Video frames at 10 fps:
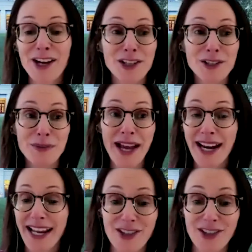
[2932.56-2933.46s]
because we got
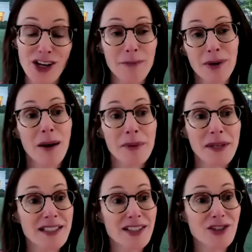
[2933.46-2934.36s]
to get
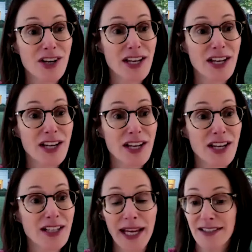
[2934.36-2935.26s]
companies to change
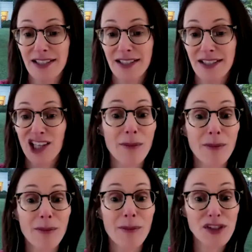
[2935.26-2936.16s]
their ways.
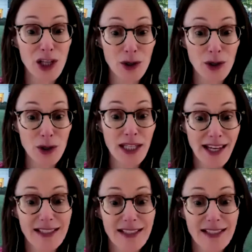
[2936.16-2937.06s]
Law moves
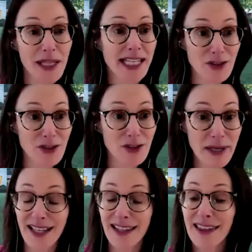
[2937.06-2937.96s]
slowly. It's a blunt
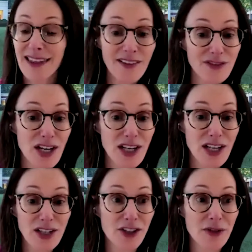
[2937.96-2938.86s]
instrument. I'd love to
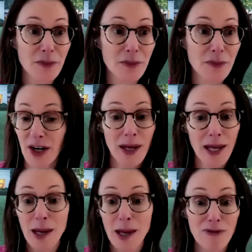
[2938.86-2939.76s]
change the law
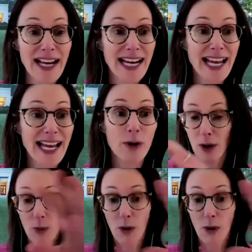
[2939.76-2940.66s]
tomorrow, but right
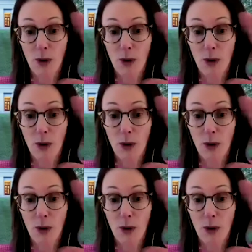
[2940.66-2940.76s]
now,